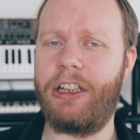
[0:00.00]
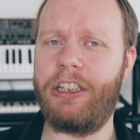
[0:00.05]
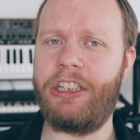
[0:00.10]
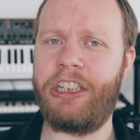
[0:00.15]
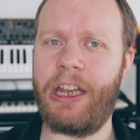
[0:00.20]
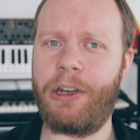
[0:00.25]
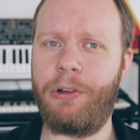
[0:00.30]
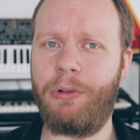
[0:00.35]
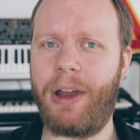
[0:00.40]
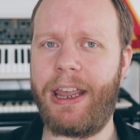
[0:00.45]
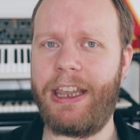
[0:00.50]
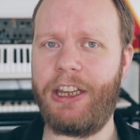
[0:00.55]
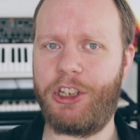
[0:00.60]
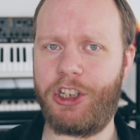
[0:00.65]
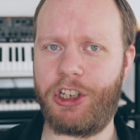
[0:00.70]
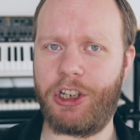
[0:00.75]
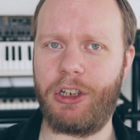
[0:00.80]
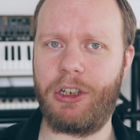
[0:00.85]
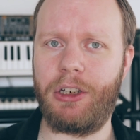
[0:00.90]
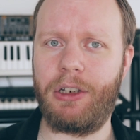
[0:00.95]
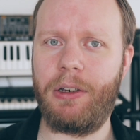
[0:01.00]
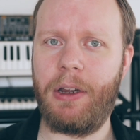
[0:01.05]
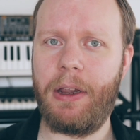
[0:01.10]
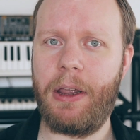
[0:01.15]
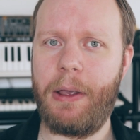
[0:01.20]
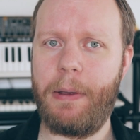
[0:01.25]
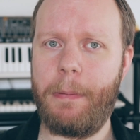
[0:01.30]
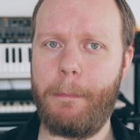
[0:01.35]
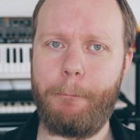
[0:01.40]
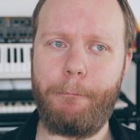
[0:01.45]
generation
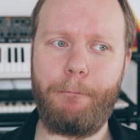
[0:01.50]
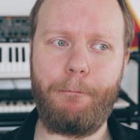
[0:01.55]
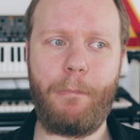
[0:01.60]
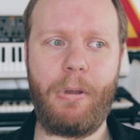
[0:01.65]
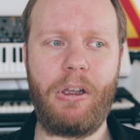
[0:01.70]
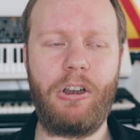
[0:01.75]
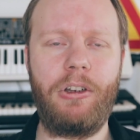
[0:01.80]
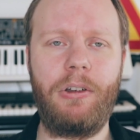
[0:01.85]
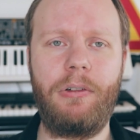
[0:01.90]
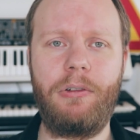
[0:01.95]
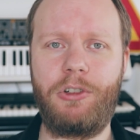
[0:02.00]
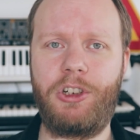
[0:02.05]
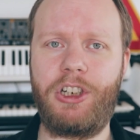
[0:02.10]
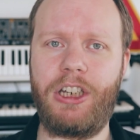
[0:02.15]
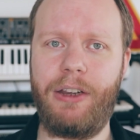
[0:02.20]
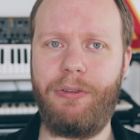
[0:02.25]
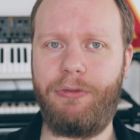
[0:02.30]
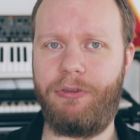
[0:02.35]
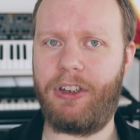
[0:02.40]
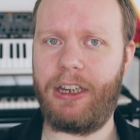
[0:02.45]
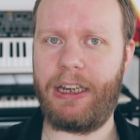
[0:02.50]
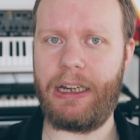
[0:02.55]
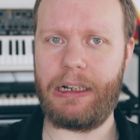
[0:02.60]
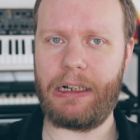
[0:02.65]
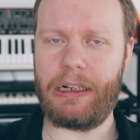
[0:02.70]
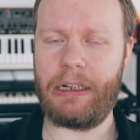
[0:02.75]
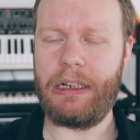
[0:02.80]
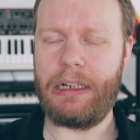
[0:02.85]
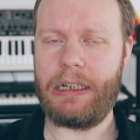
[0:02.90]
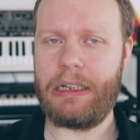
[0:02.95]
shift
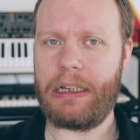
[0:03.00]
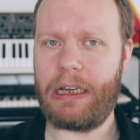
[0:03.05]
here.